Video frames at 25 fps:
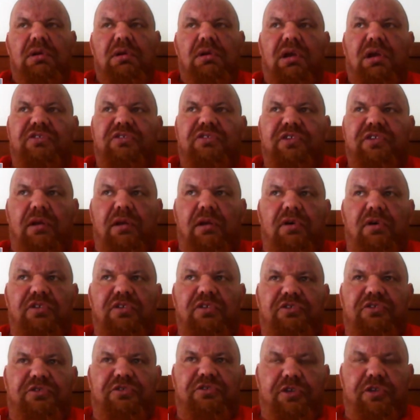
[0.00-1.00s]
Now,
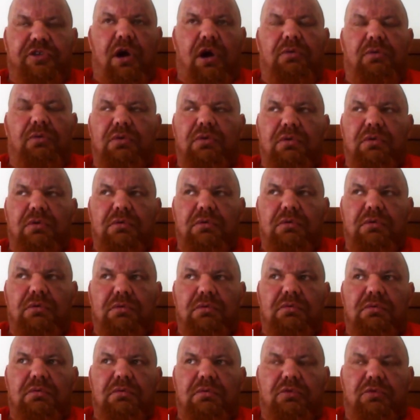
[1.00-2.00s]
steroids don't,
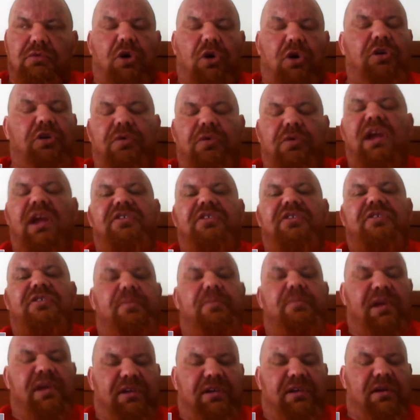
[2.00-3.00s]
roid rage is
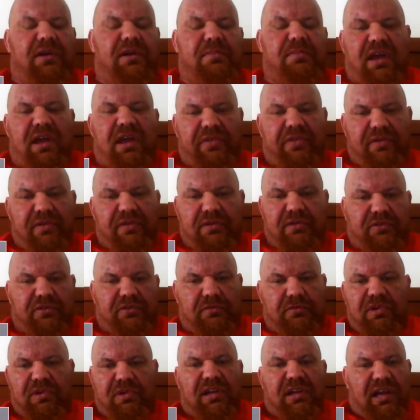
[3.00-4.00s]
a media myth. It
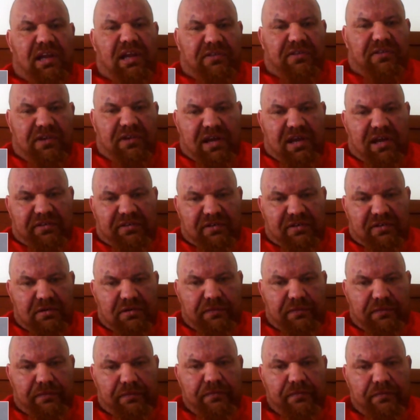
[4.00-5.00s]
doesn't really exist.
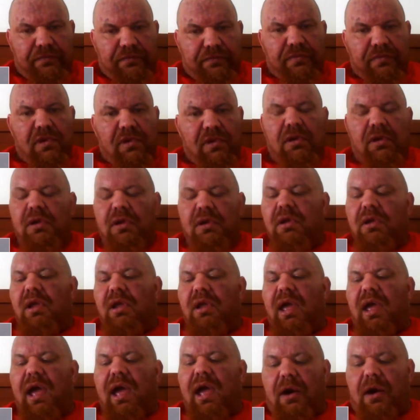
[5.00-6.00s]

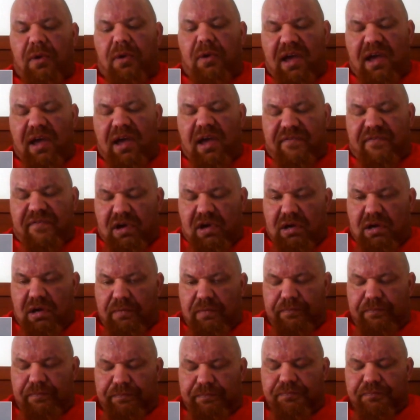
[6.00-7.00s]
However,
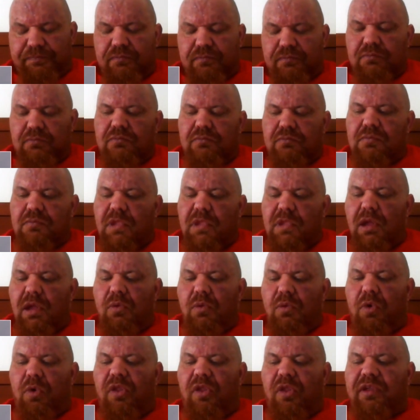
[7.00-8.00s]

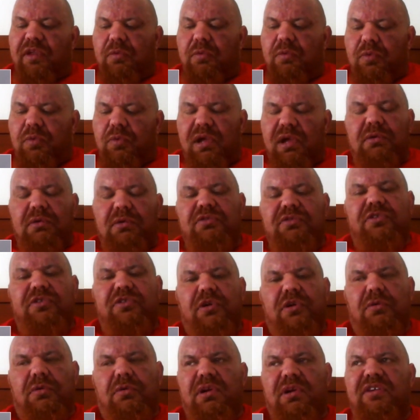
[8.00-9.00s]
what they will
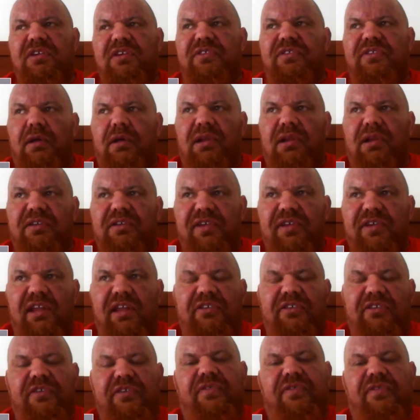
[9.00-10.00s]
do is they'll
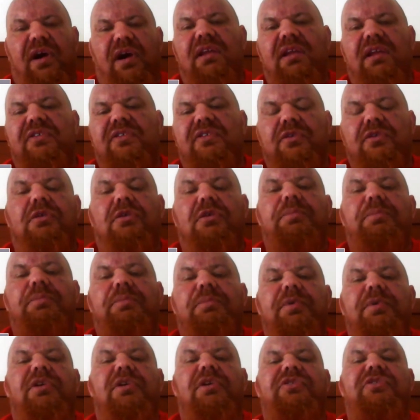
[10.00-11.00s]
intensify the sort
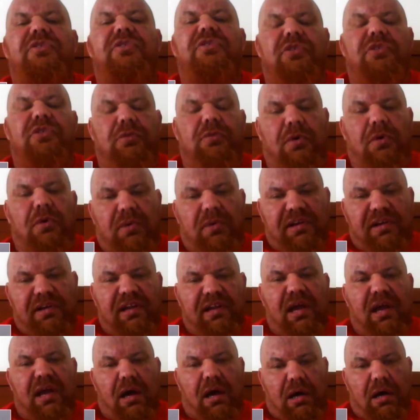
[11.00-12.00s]
of person you
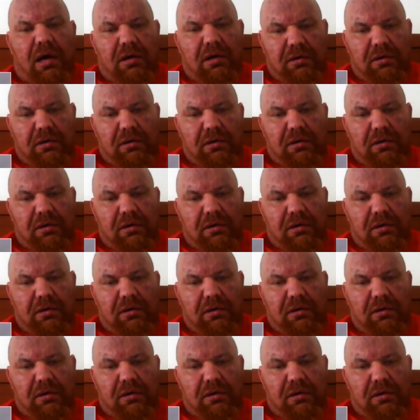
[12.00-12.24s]
already are.